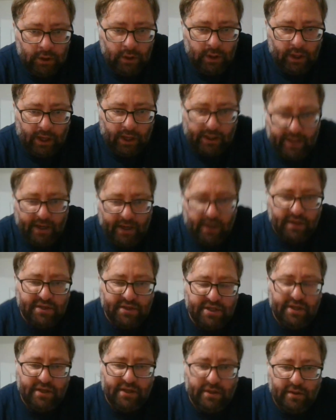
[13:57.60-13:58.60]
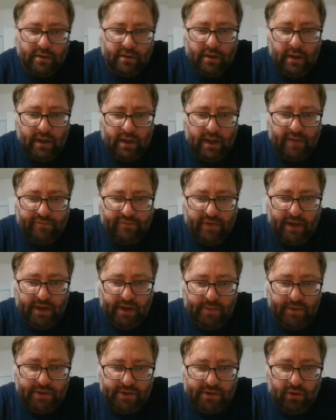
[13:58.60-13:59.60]
I guarantee you, if you had
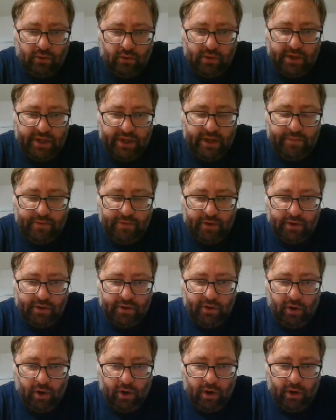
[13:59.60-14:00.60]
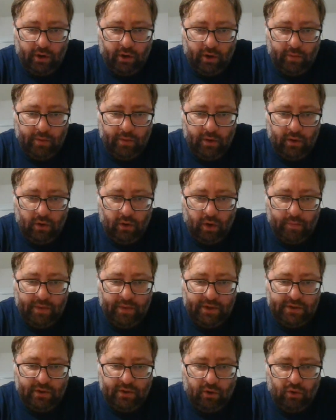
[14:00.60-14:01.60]
to be told to keep your guard up or
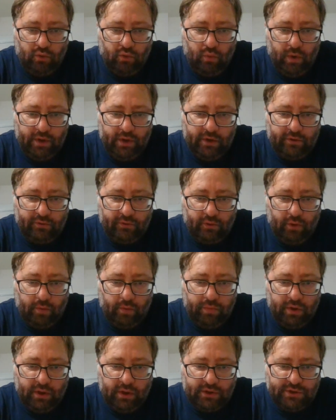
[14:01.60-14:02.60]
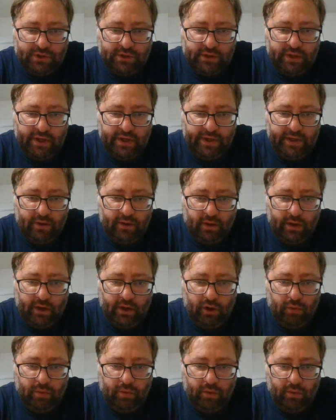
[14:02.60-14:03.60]
be told when to throw a punch, a knee, or an
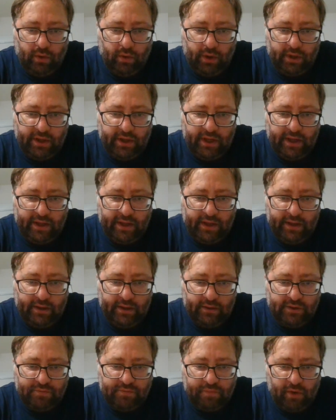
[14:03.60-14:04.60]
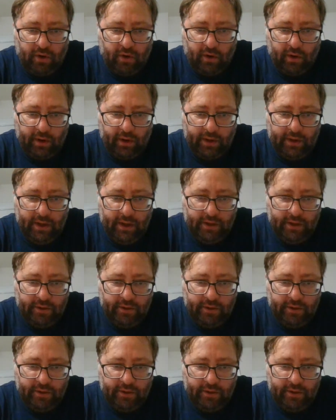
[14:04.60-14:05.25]
elbow or a kick in a sparring,